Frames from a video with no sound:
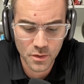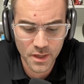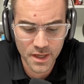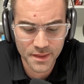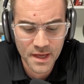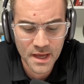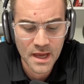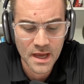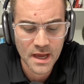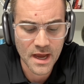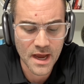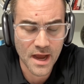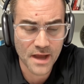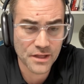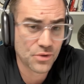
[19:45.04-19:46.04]
with.
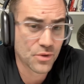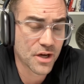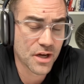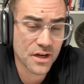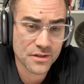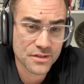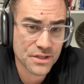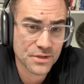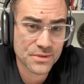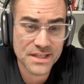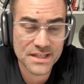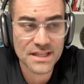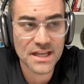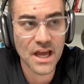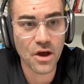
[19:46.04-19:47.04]
You could also
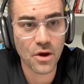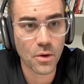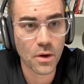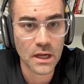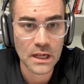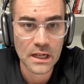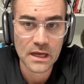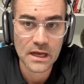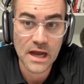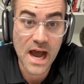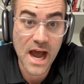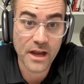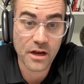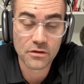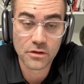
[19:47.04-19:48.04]
just go
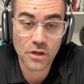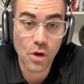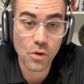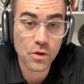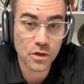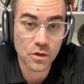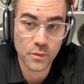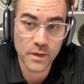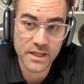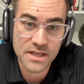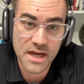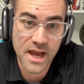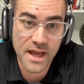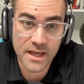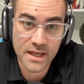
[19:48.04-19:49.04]
hire local, which
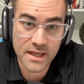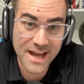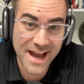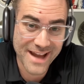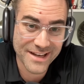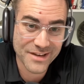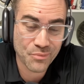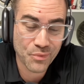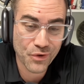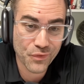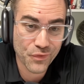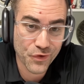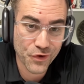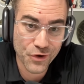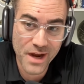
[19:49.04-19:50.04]
I kind of
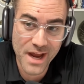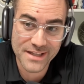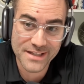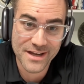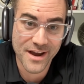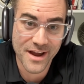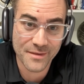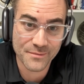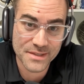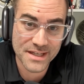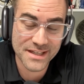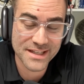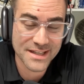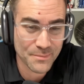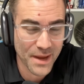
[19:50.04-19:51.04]
prefer at times.
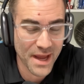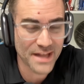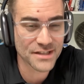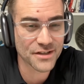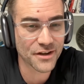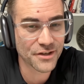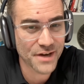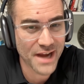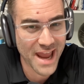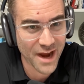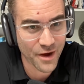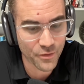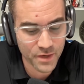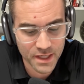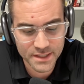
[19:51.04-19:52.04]
It depends on your
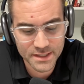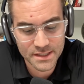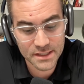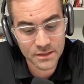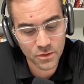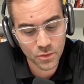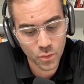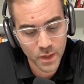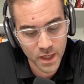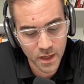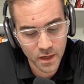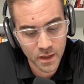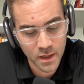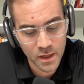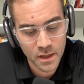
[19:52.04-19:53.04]
area too,
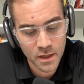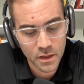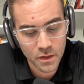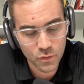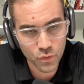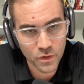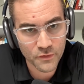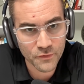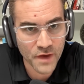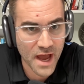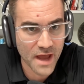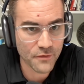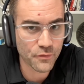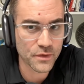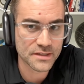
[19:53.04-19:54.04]
where
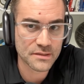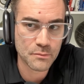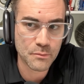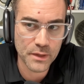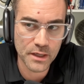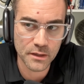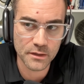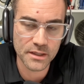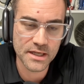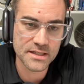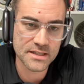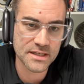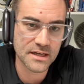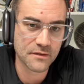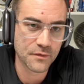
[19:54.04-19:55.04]
Revive was built is
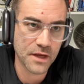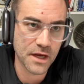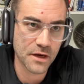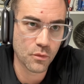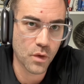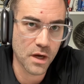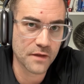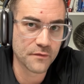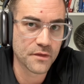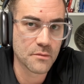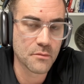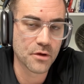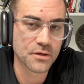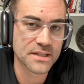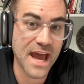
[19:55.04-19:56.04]
in one of the
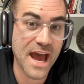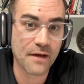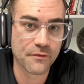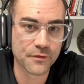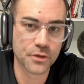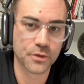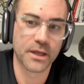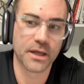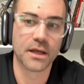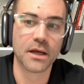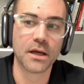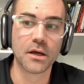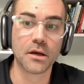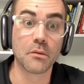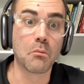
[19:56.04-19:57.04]
most affluent
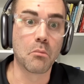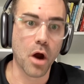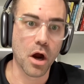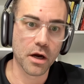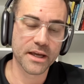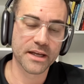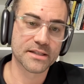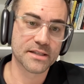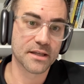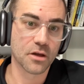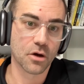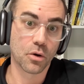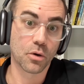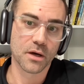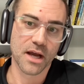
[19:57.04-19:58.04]
markets in the
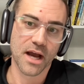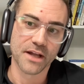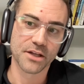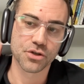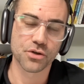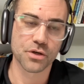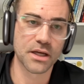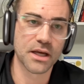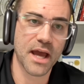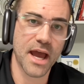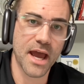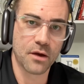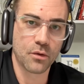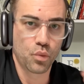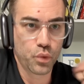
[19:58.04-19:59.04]
whole country.
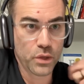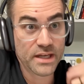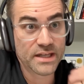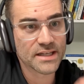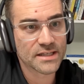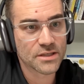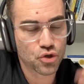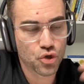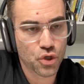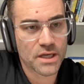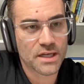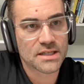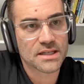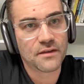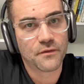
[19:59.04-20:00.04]
And we just
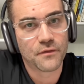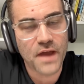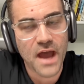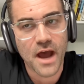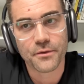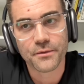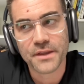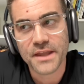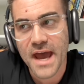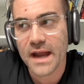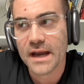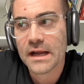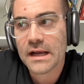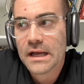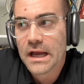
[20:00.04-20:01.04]
traditionally found
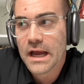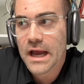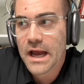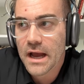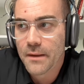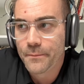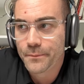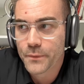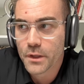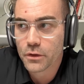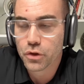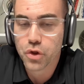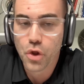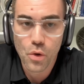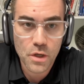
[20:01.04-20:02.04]
that
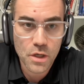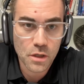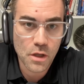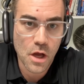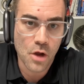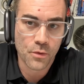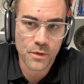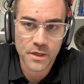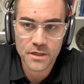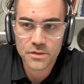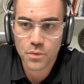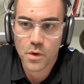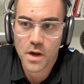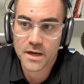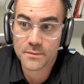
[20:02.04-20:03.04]
local owners want to